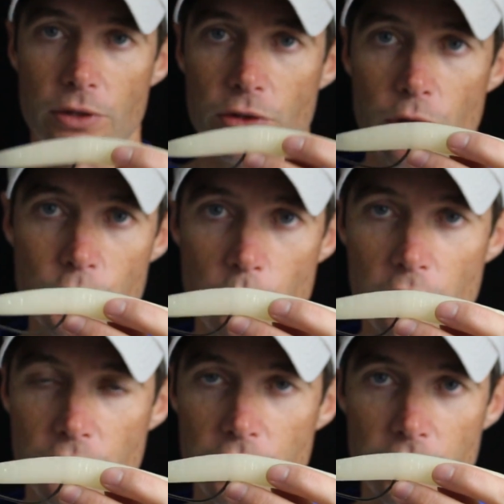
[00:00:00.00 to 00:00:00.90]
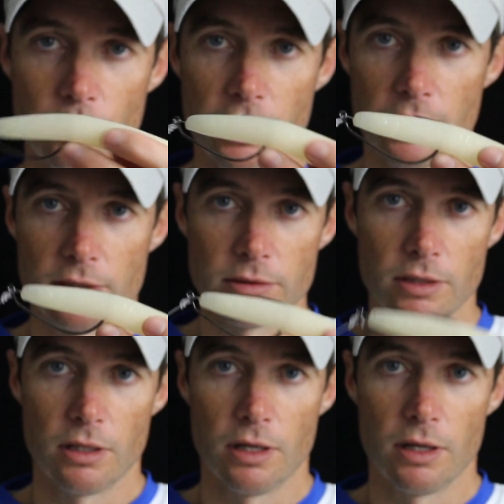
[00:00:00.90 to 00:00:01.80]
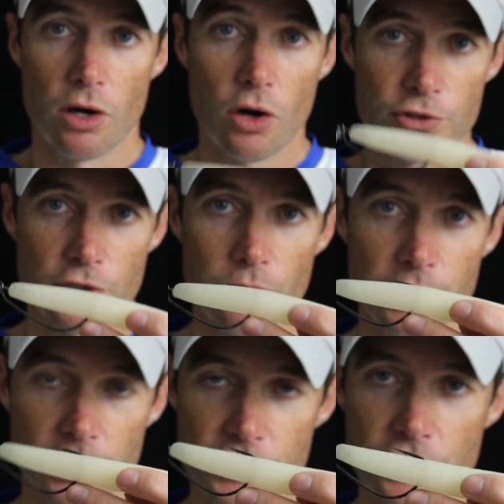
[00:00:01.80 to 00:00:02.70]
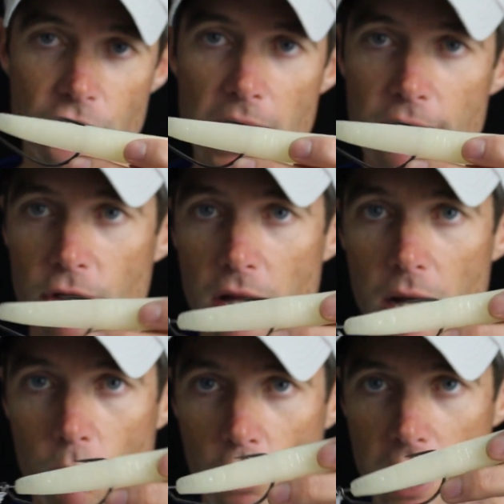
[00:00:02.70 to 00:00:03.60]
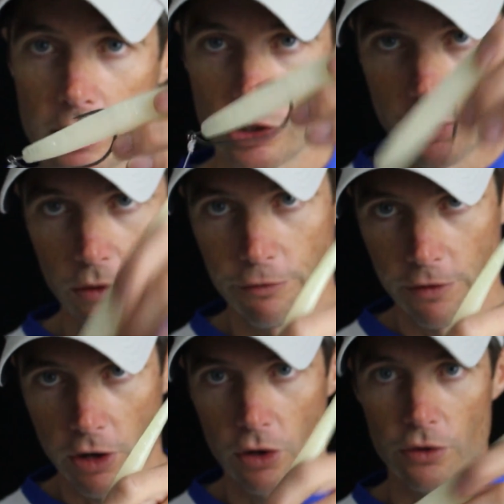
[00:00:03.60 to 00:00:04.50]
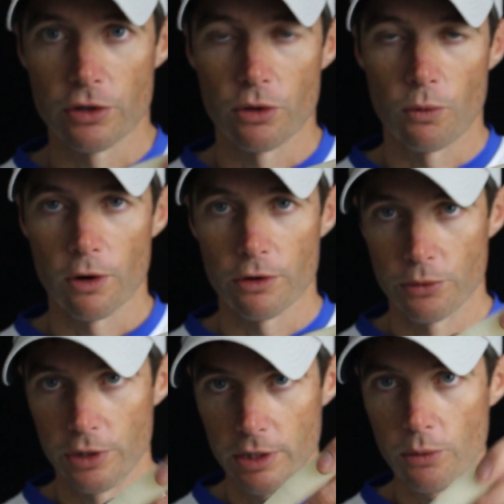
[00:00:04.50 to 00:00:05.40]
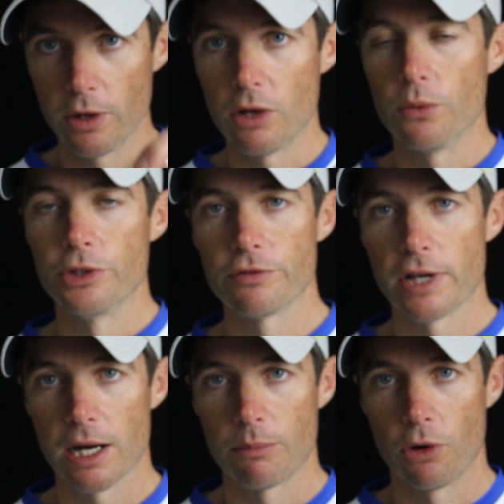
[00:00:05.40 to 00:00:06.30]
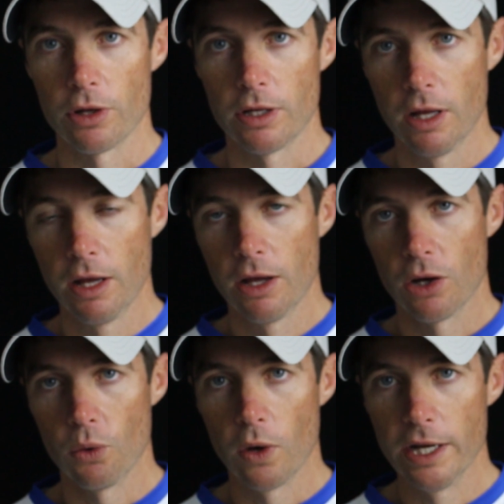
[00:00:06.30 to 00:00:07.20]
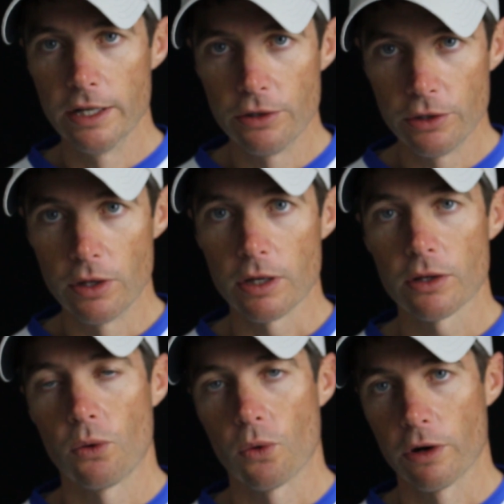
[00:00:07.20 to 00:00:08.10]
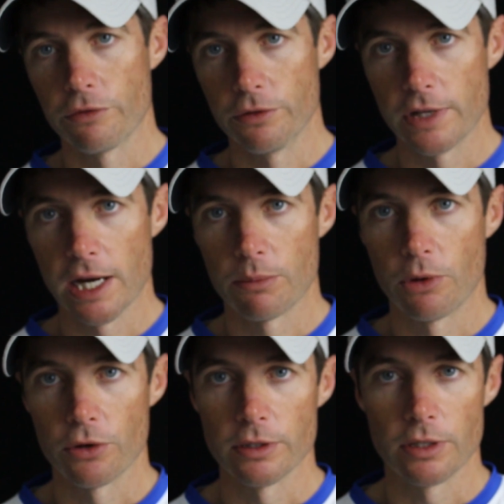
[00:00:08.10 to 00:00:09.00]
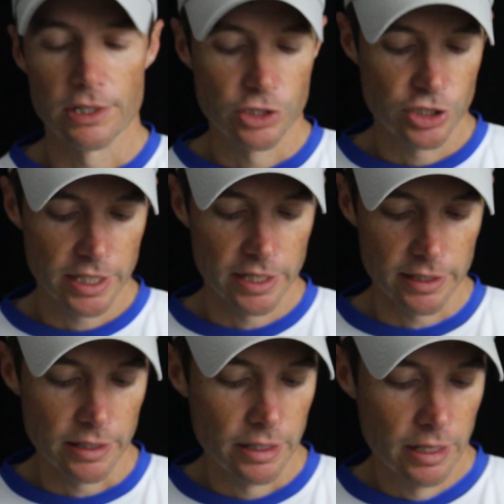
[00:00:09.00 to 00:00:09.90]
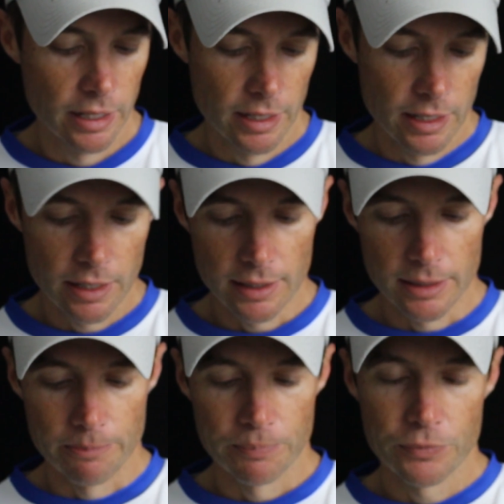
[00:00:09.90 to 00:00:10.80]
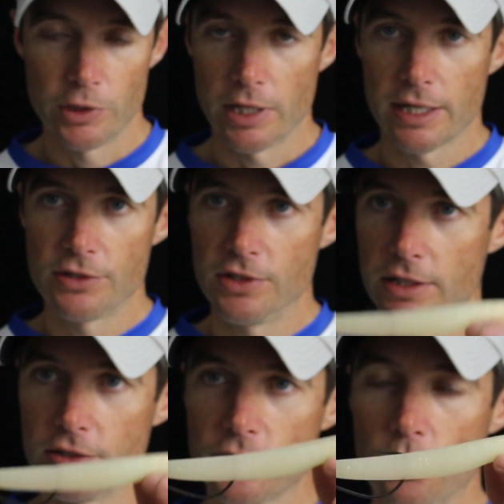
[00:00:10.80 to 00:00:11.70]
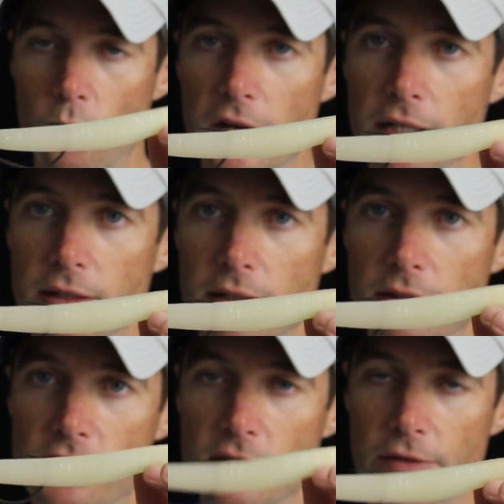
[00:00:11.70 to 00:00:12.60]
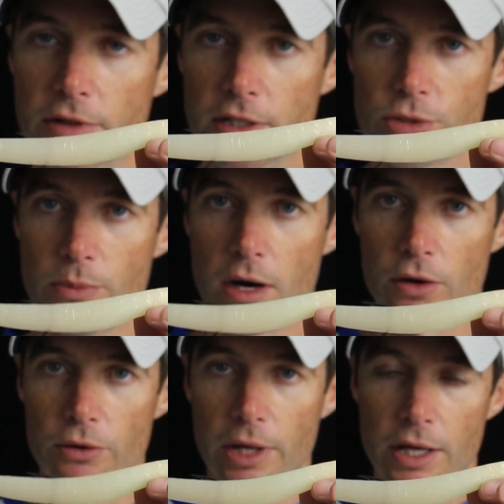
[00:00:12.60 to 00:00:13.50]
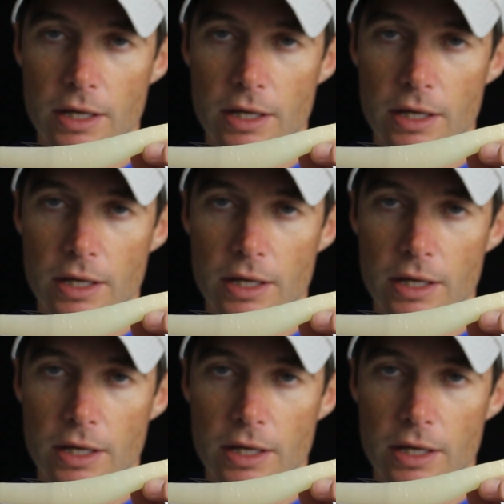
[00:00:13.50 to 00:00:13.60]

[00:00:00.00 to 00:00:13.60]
those work really well uh, also because they're gonna have a lot more action on the fall. They're gonna work really well when you've got them on a, a weighted hook or if you've got them on a, a jig head. Um, but like I said, this is the white seven inch model.